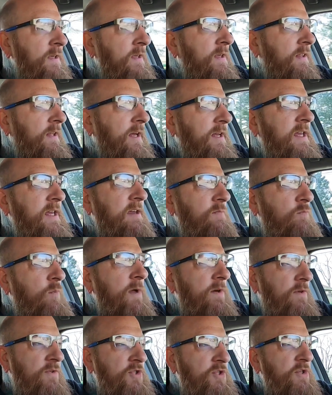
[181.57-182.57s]
Like he
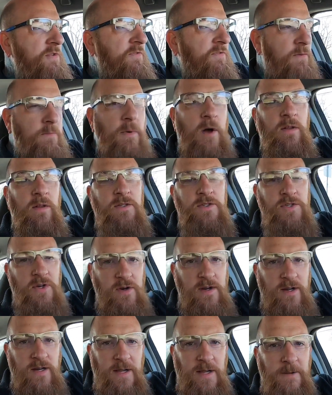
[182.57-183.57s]
willed you from all
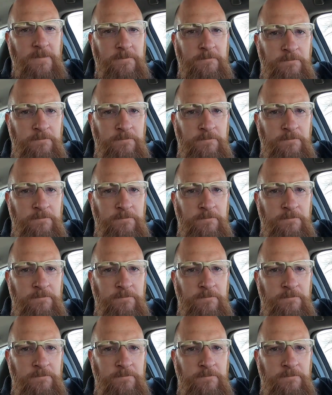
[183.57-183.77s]
eternity.